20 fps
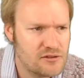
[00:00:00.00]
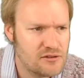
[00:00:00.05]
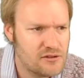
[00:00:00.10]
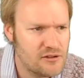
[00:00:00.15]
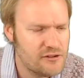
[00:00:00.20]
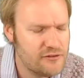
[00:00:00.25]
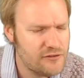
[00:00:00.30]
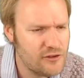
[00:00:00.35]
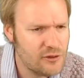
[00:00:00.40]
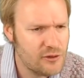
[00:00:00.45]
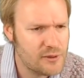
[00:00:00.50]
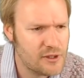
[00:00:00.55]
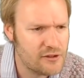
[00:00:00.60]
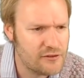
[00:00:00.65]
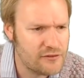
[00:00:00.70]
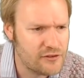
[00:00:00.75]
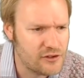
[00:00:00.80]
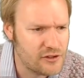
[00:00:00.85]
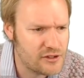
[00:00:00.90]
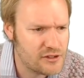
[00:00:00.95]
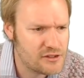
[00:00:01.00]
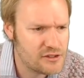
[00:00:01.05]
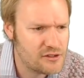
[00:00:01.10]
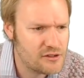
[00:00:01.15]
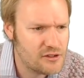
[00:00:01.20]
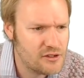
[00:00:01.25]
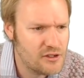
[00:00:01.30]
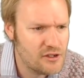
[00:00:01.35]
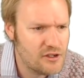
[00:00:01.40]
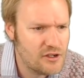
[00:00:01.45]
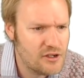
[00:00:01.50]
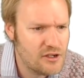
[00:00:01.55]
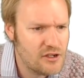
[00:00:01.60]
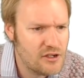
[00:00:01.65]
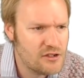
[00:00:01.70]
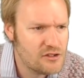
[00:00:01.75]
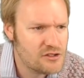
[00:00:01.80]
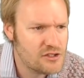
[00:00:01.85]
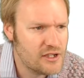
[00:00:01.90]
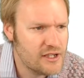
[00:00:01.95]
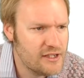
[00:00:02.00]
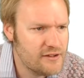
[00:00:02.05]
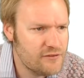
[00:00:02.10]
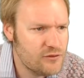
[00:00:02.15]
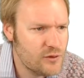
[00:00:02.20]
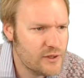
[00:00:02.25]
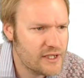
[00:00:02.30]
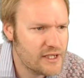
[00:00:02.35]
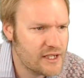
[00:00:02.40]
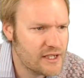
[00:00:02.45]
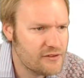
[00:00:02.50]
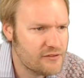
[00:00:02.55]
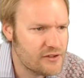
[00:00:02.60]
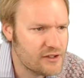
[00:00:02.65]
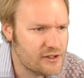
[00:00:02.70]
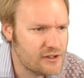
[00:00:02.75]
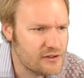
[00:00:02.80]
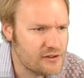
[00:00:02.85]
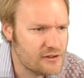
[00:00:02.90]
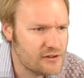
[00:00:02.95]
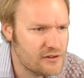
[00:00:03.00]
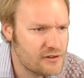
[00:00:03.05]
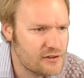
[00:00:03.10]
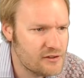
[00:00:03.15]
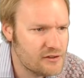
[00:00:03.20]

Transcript: a formula for it. So if we're given,